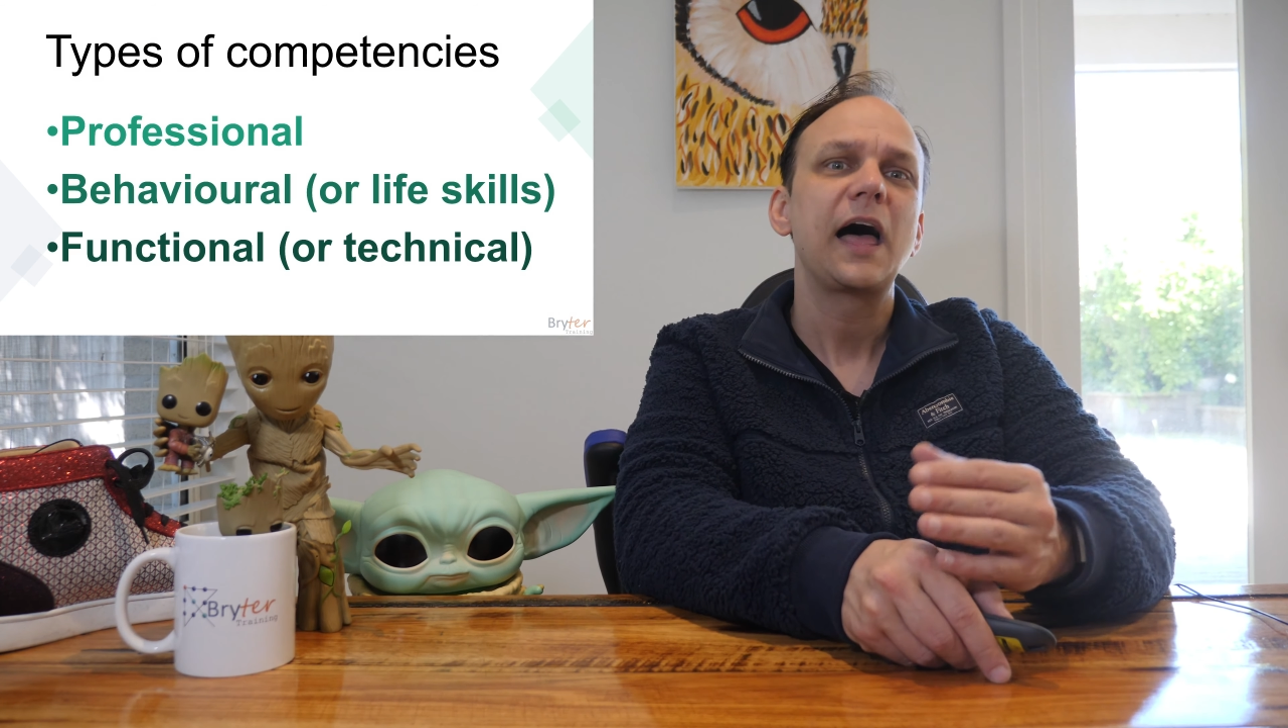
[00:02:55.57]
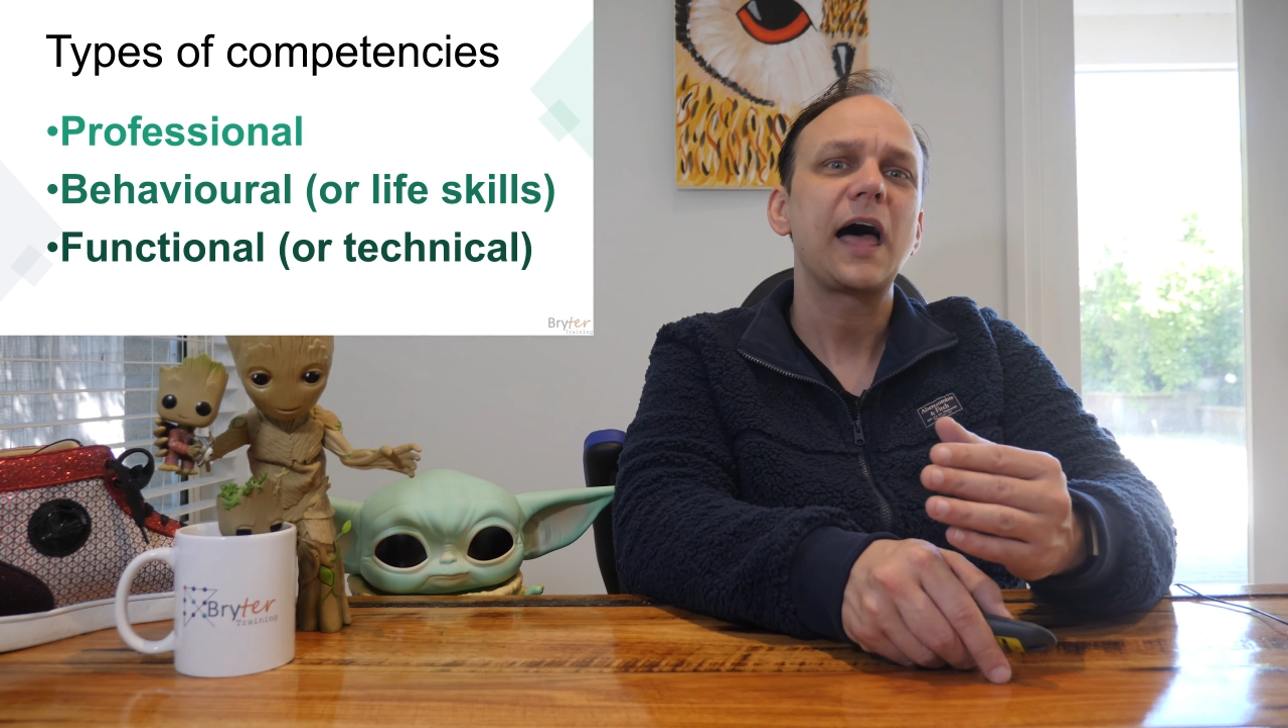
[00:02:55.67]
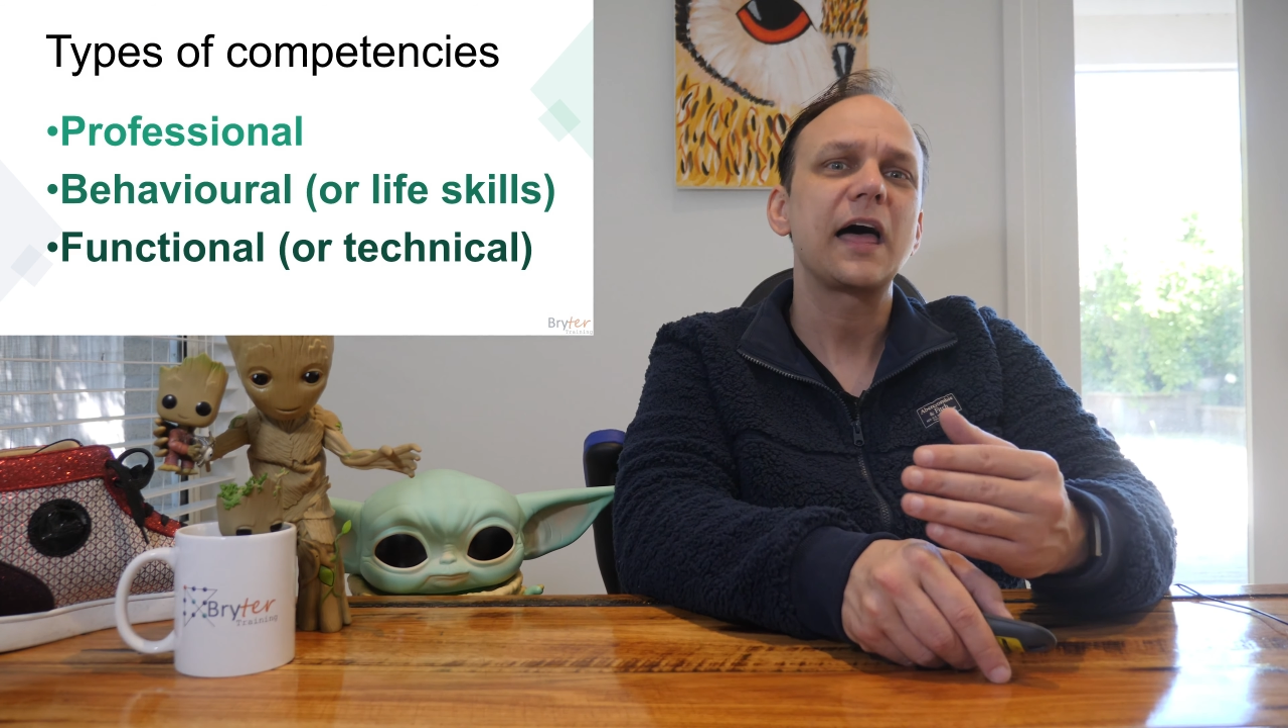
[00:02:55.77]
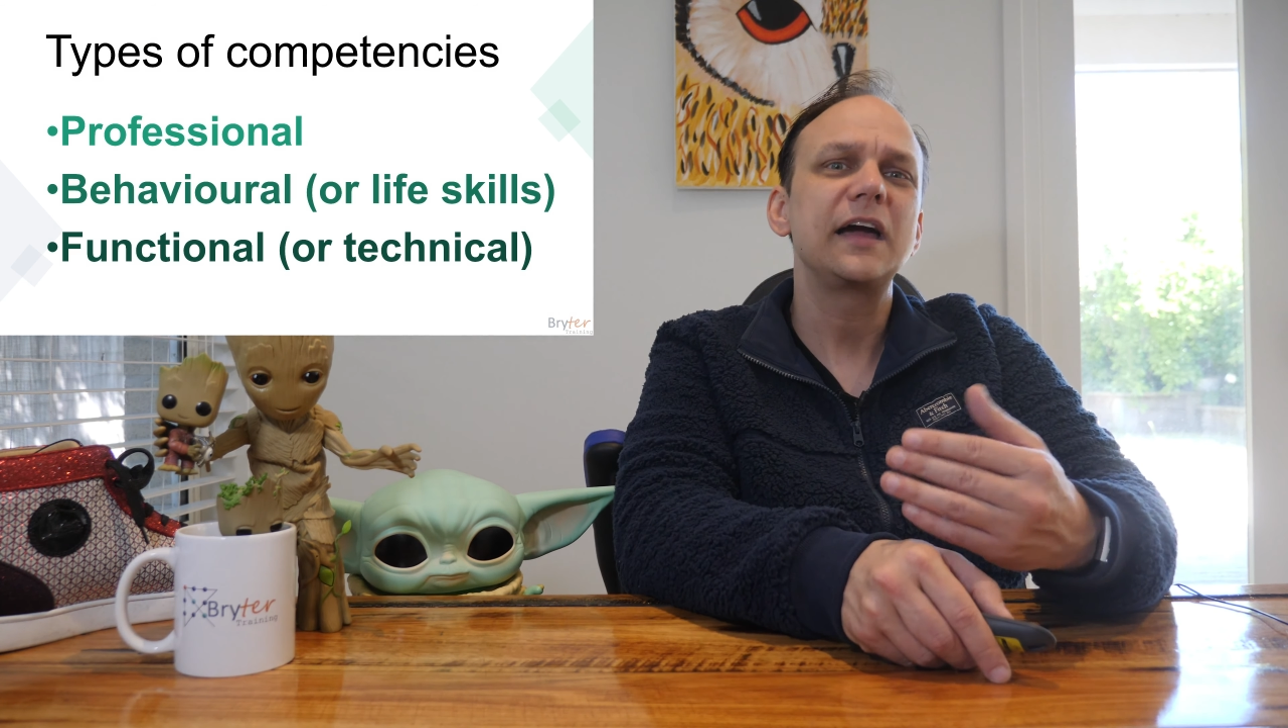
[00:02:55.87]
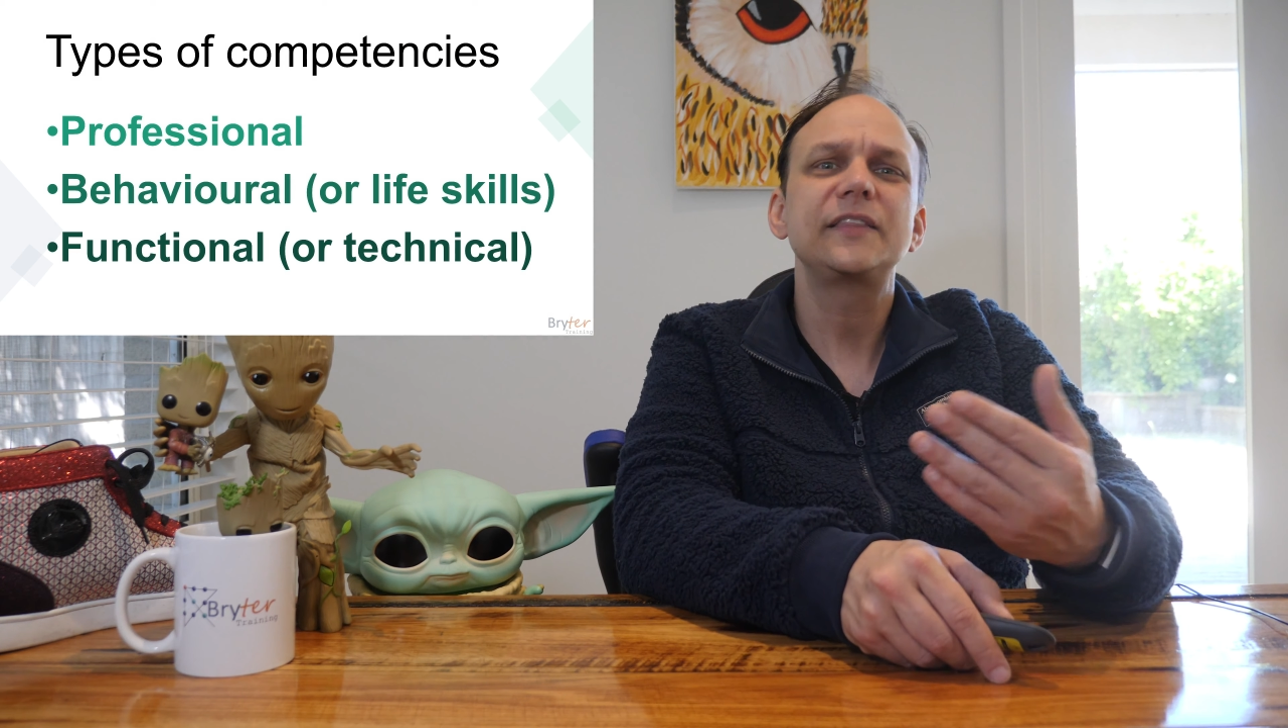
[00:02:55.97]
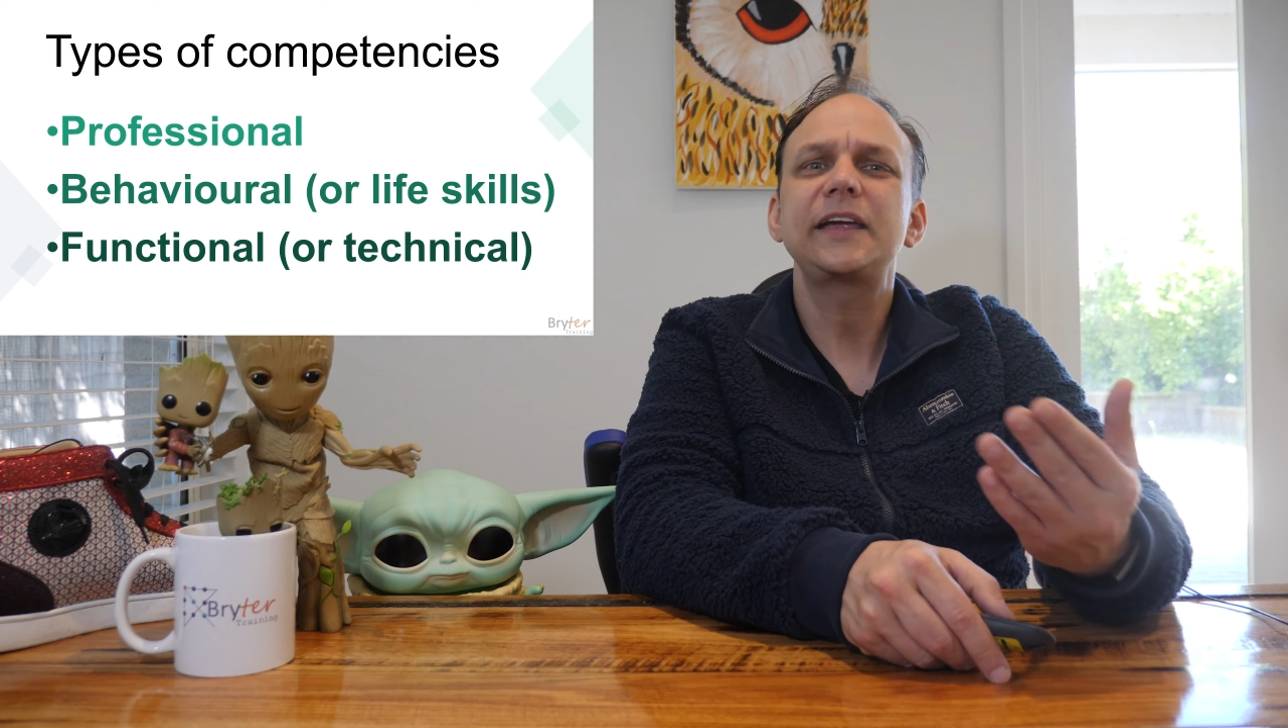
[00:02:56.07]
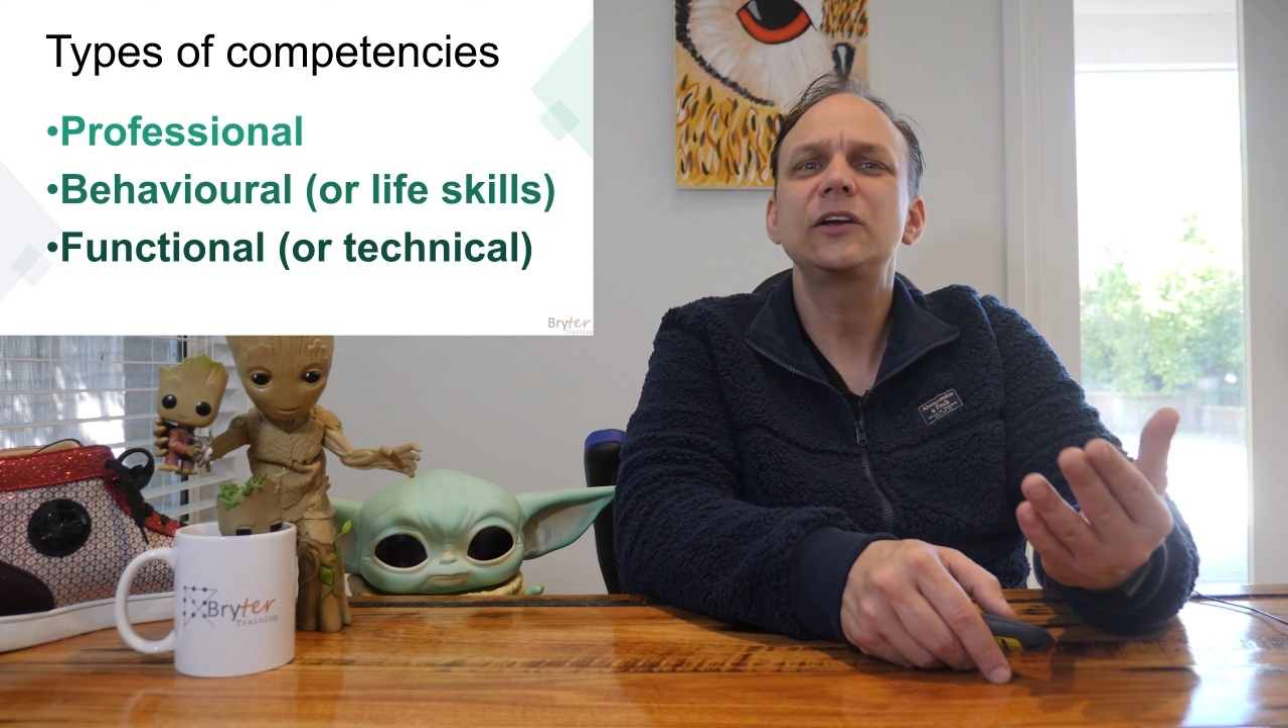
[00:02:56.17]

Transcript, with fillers: Uh, they